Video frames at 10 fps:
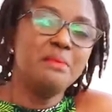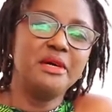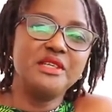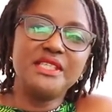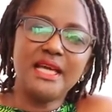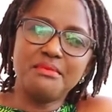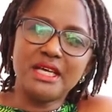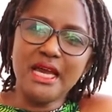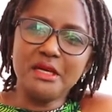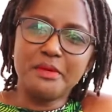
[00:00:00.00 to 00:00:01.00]
But you see, I'm the
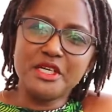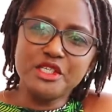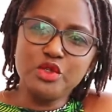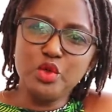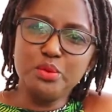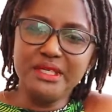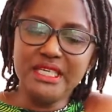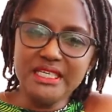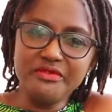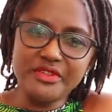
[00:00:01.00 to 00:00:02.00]
kind of person who
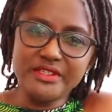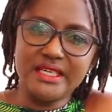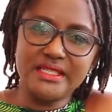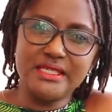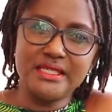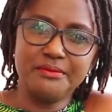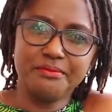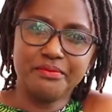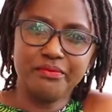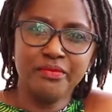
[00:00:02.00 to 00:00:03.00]
believes that
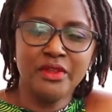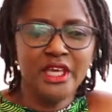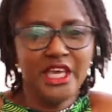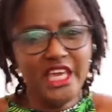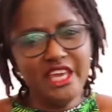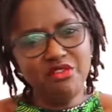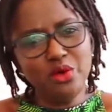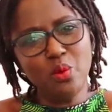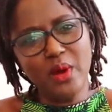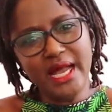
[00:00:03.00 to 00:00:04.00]

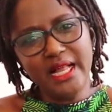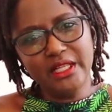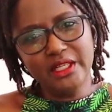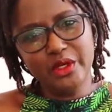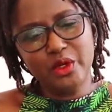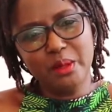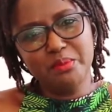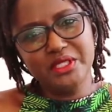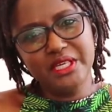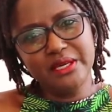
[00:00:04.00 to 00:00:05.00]
even while you're
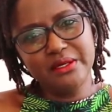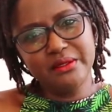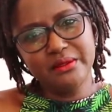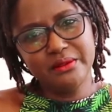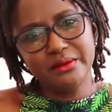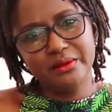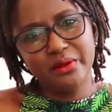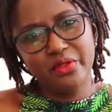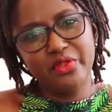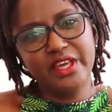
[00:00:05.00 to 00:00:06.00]
putting
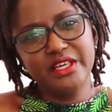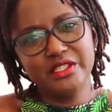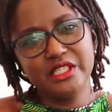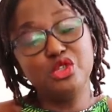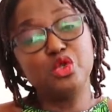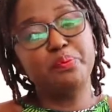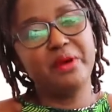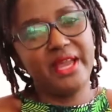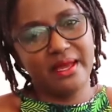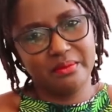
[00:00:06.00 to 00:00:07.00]
things into
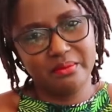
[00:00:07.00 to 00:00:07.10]
prayer,